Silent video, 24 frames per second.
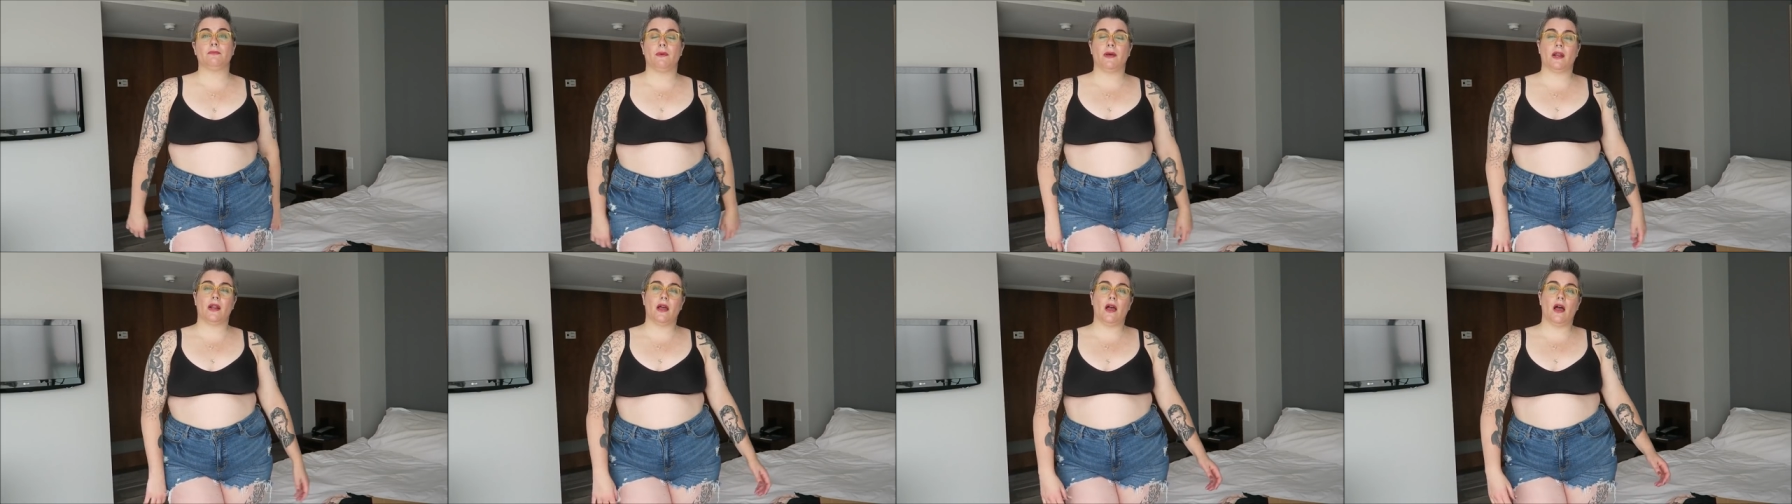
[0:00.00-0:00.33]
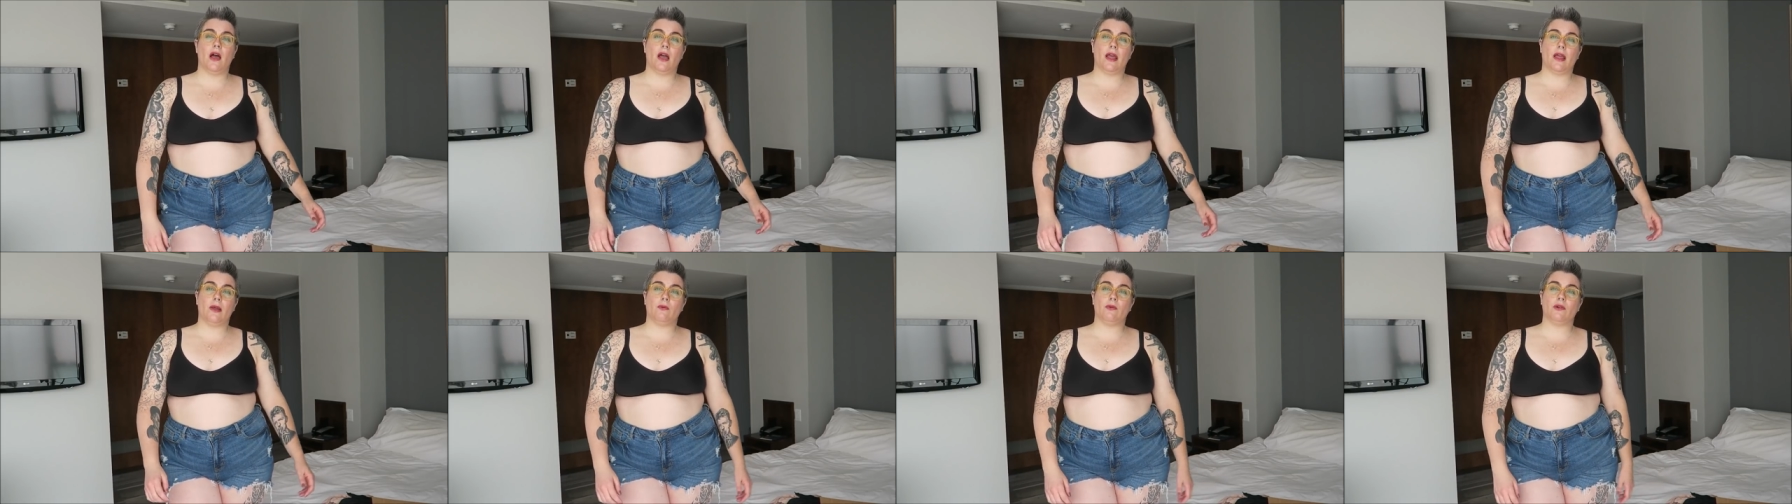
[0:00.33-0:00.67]
but
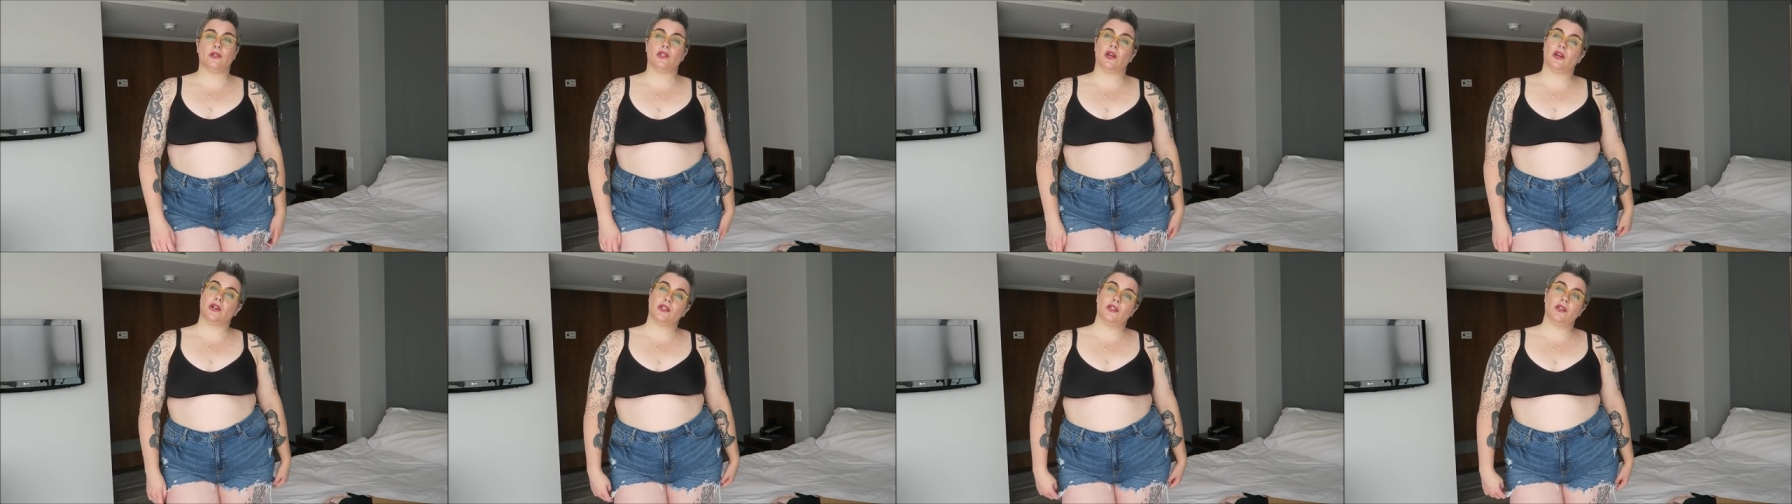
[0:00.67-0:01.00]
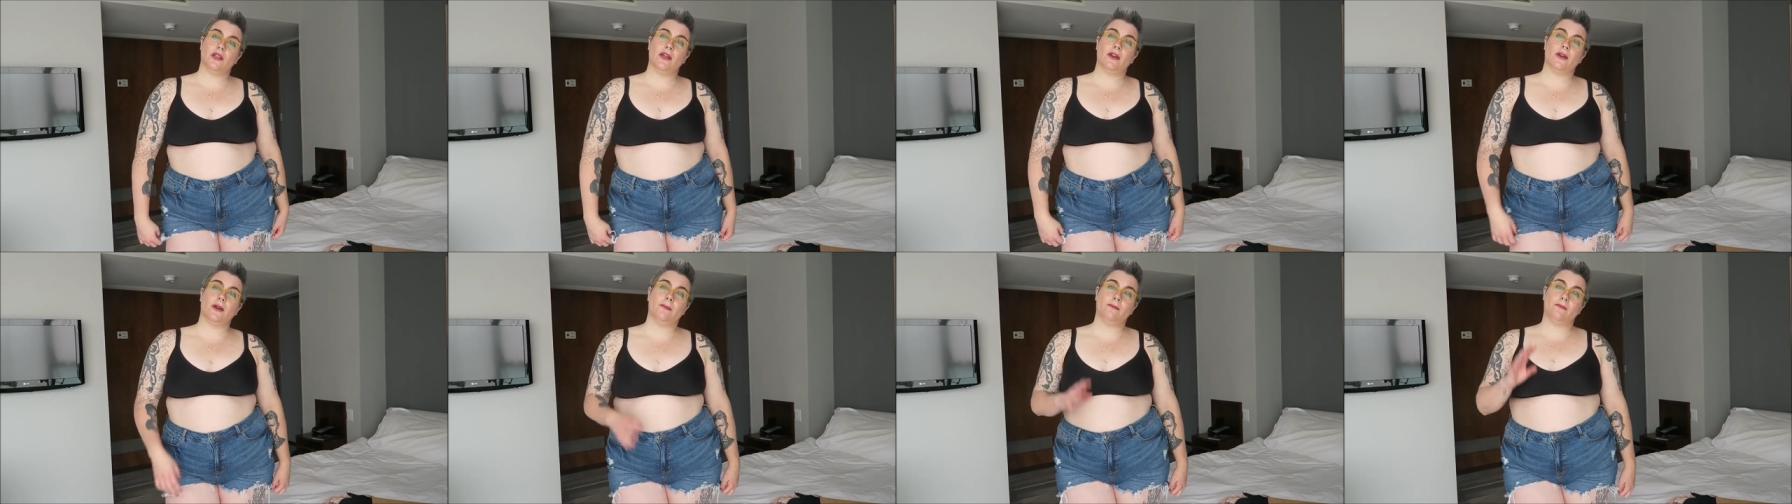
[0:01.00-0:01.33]
I will talk to you
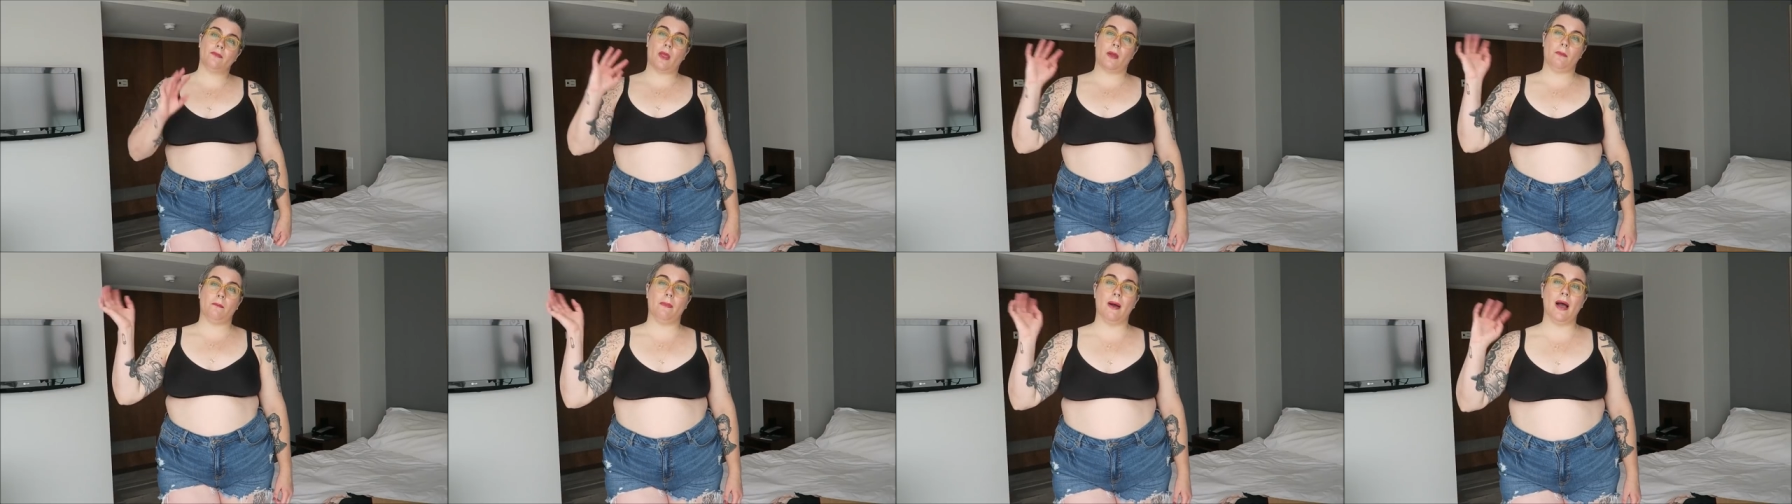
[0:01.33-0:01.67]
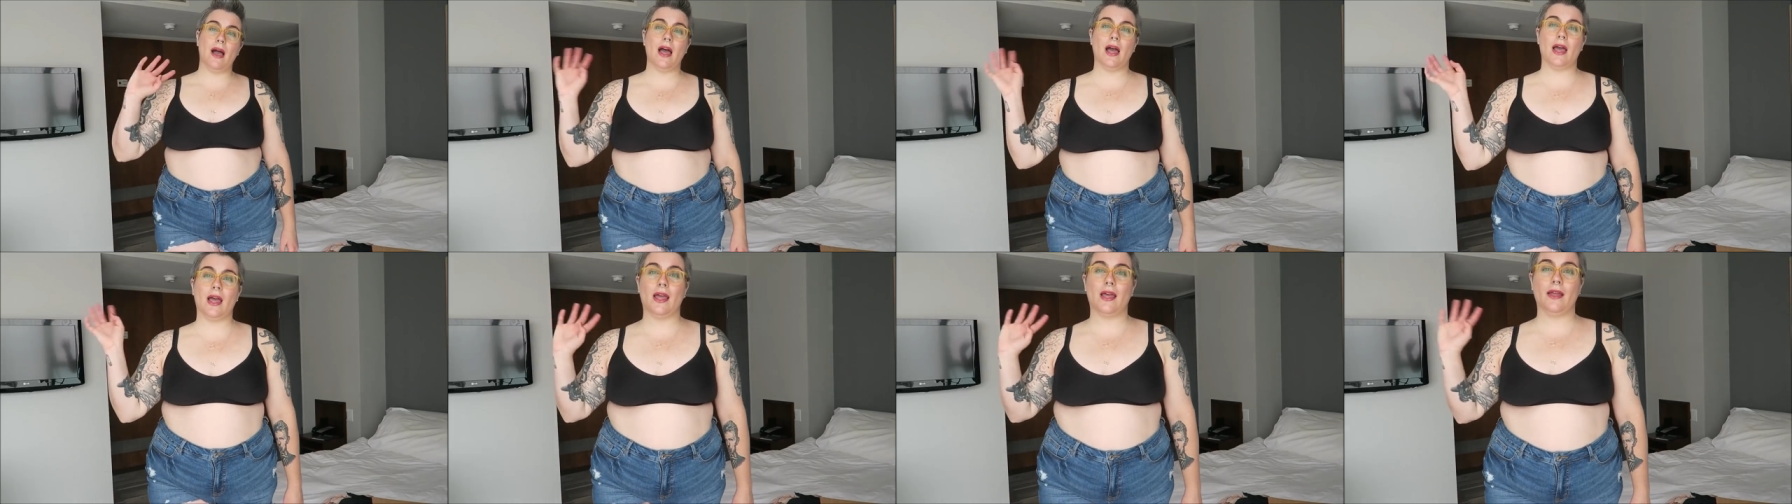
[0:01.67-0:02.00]
later.
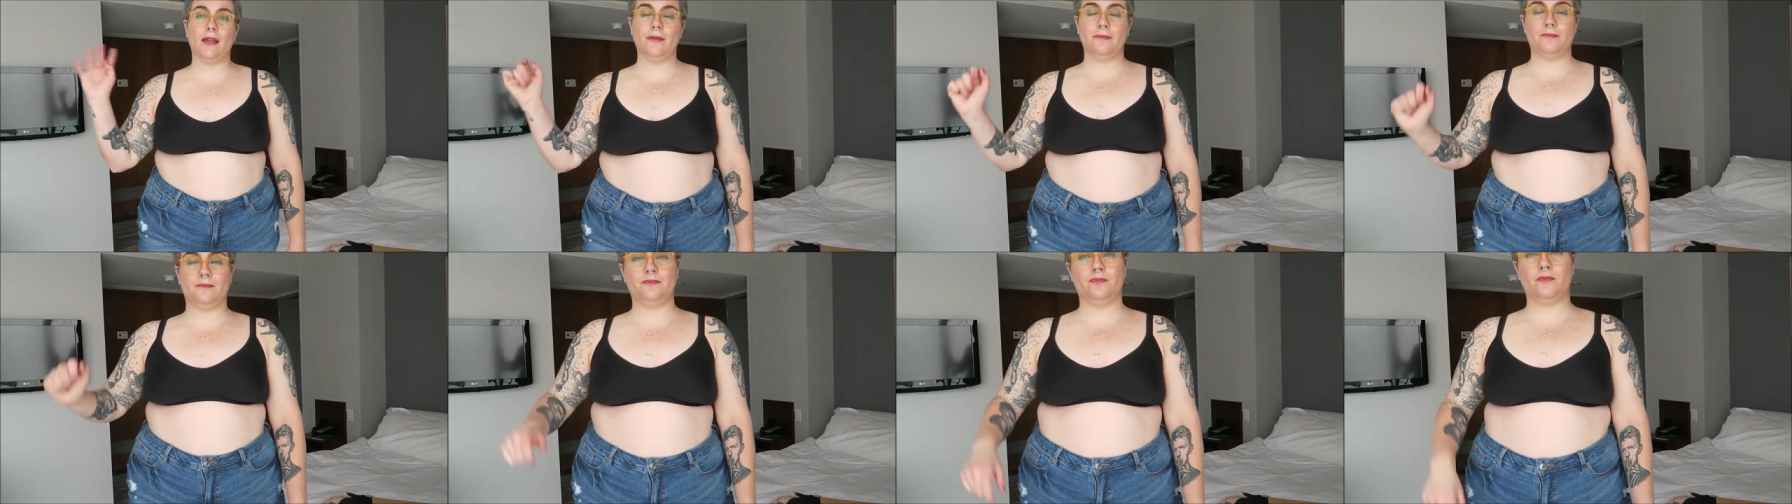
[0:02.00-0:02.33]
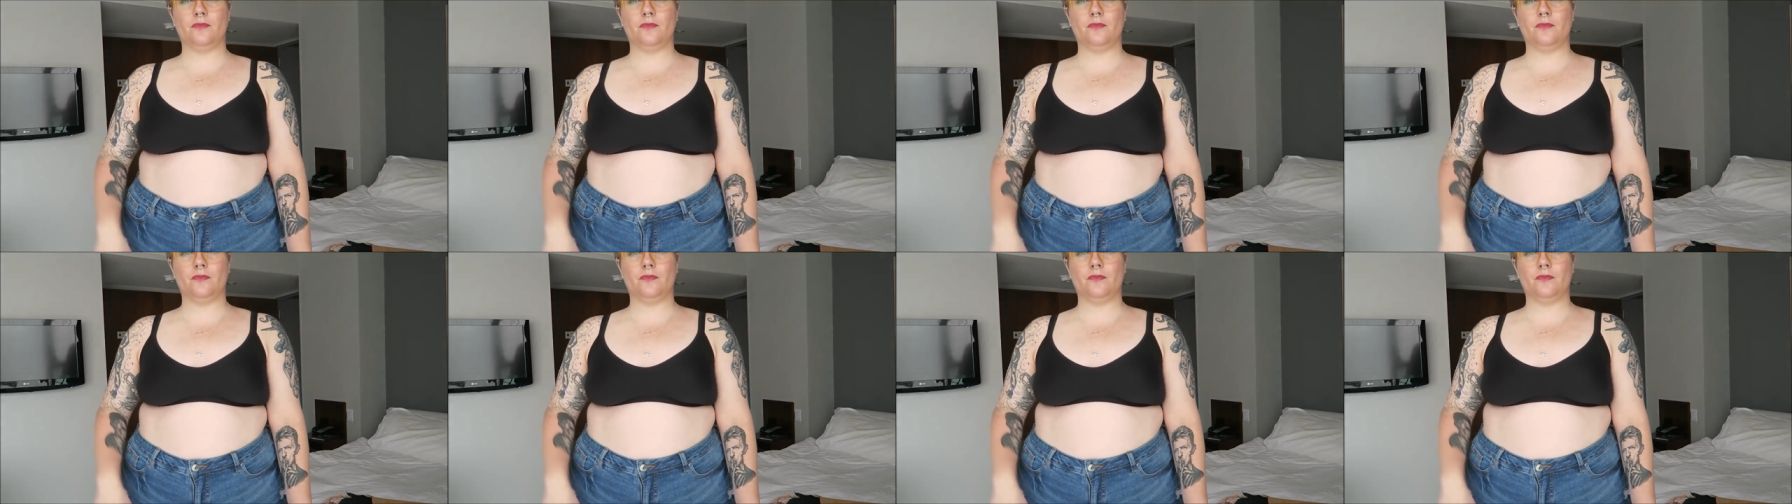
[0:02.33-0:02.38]
Bye!